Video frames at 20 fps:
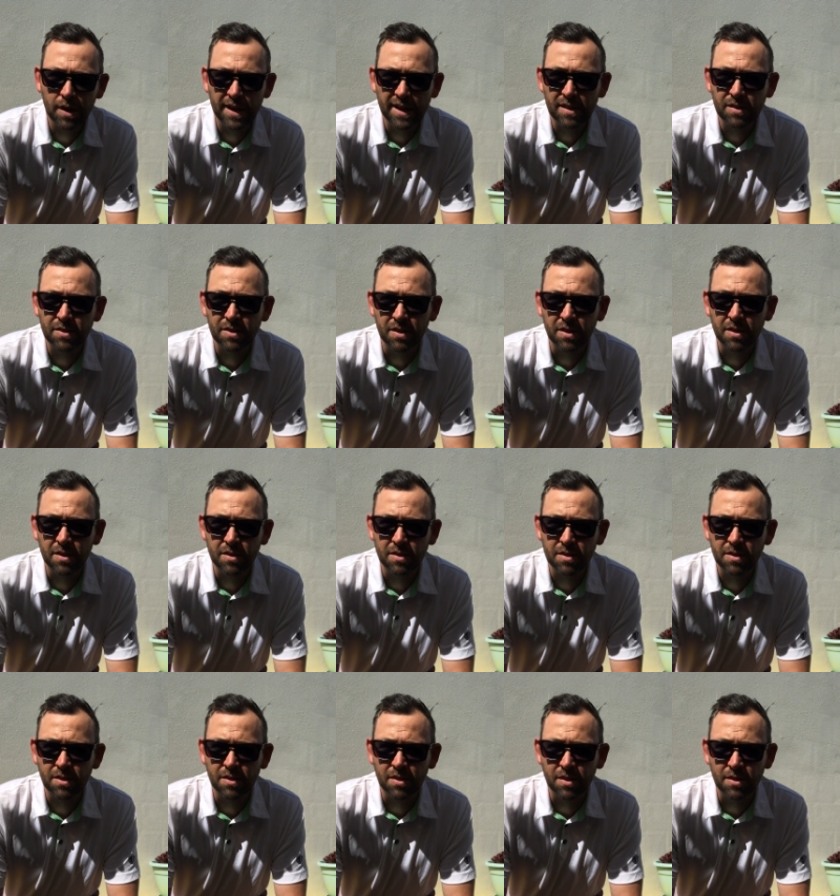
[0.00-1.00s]
a link to,
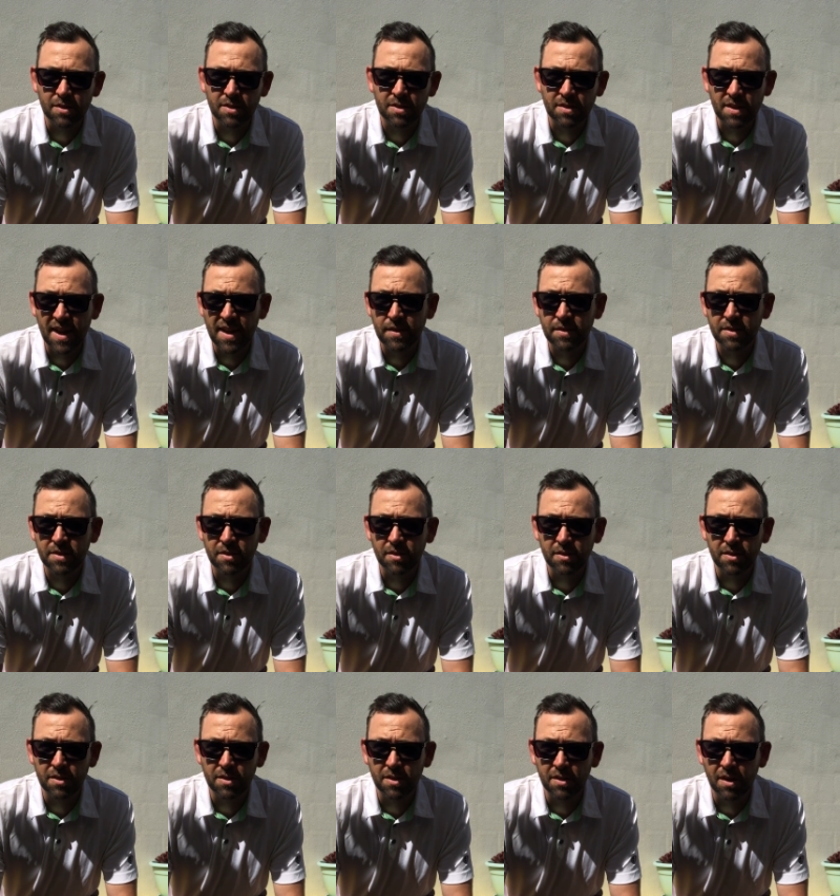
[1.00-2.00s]
to the stats
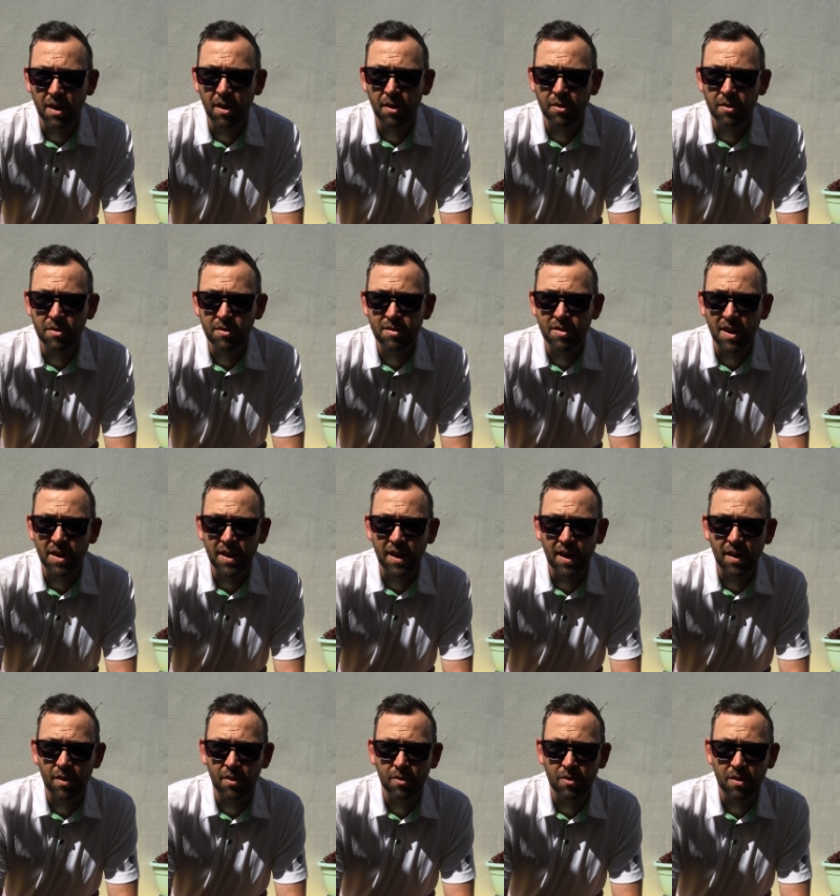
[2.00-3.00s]
that you can go and check
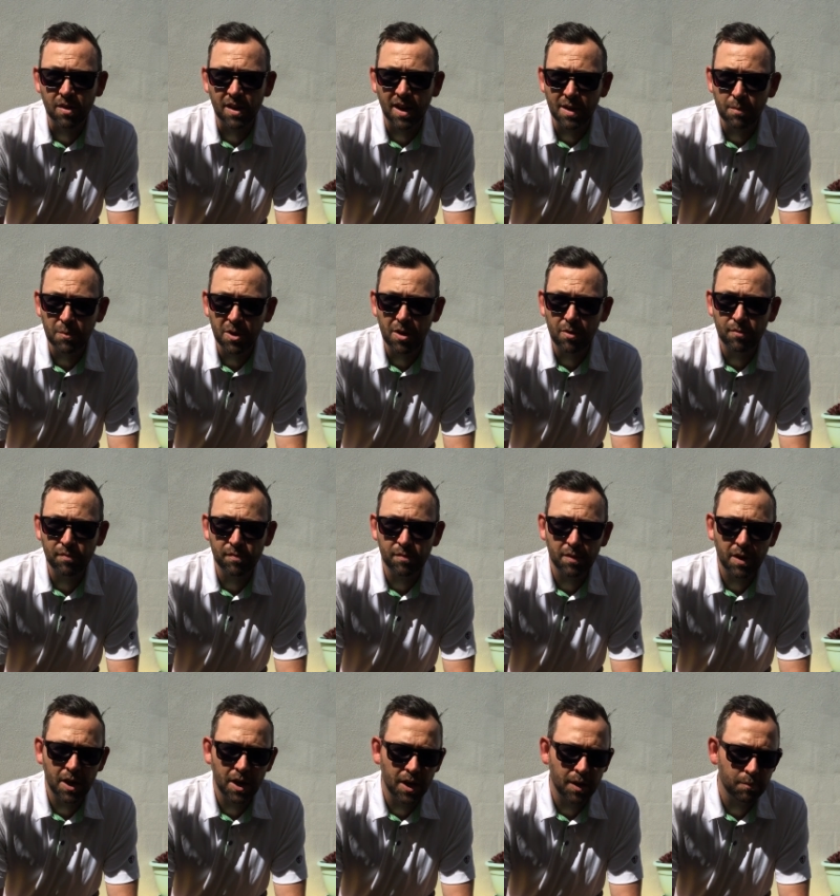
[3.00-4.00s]
out on Game
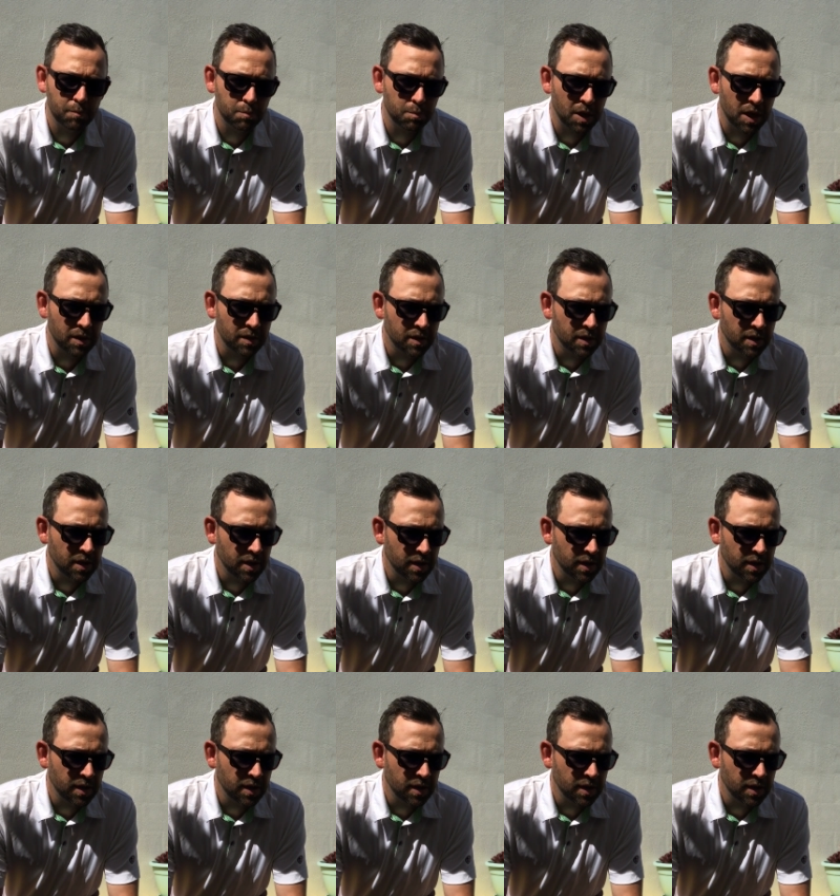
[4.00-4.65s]
Golf. Um, but